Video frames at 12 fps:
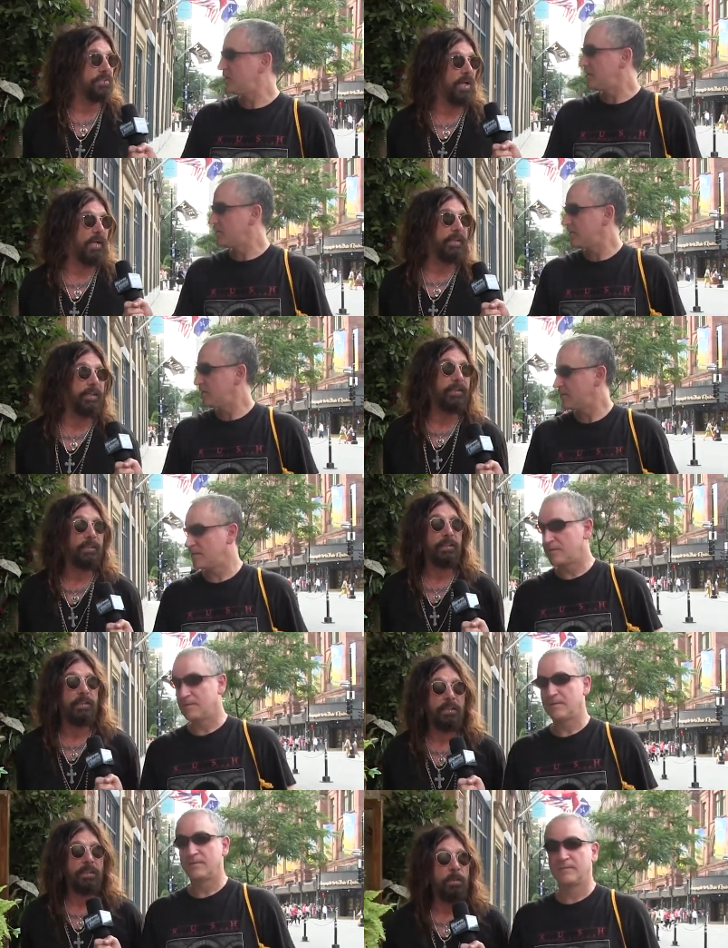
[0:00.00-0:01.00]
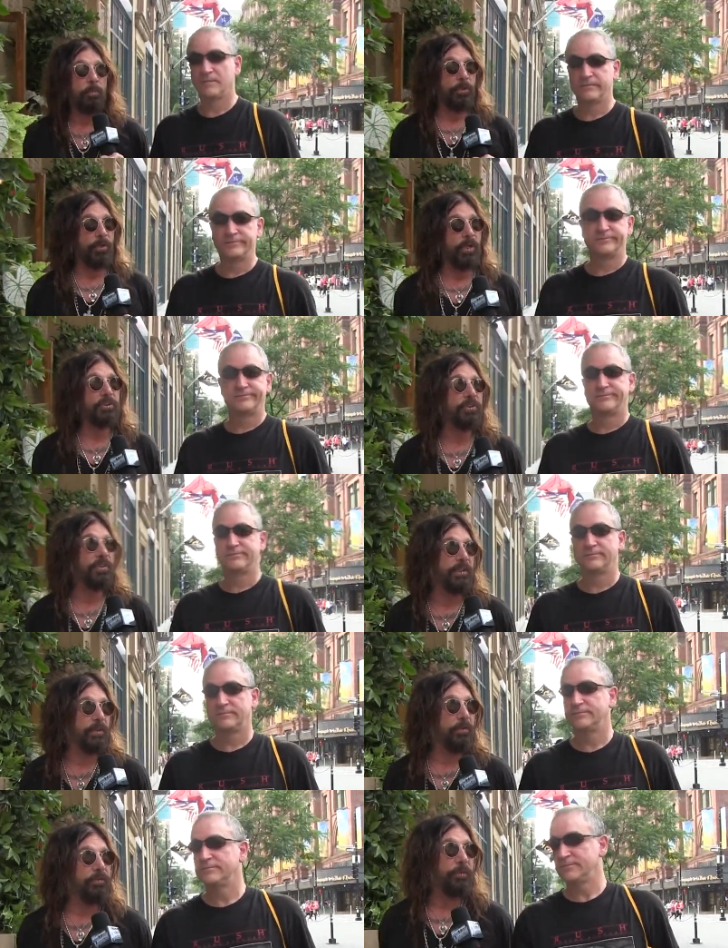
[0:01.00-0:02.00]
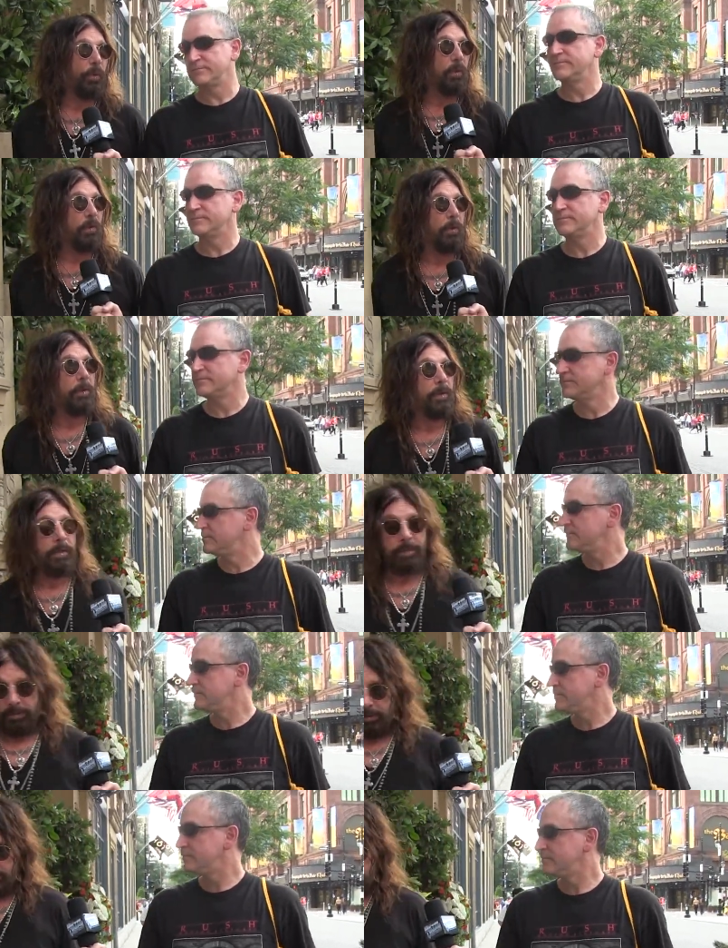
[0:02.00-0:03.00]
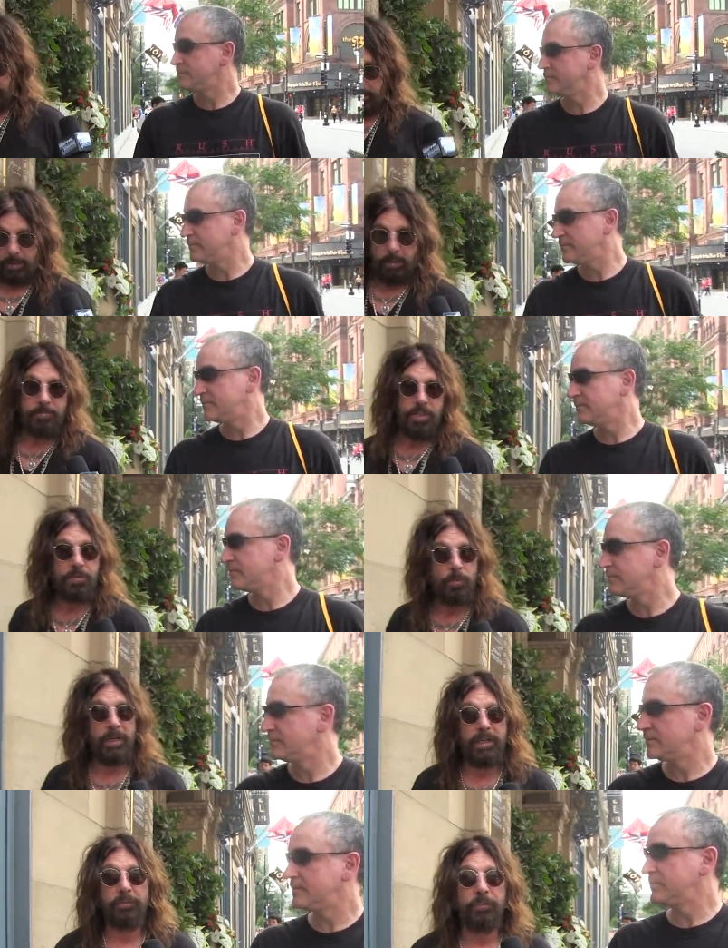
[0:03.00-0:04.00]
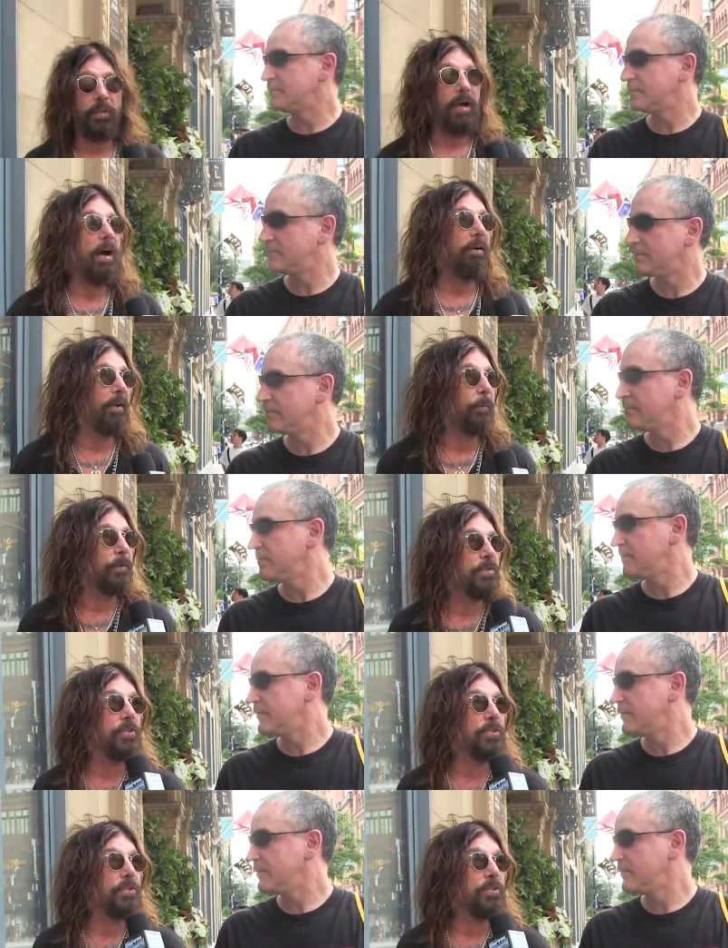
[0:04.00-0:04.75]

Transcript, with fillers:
Speaker 1: signed a production deal for. Mm-hmm. uh, I'm just waiting for the Hollywood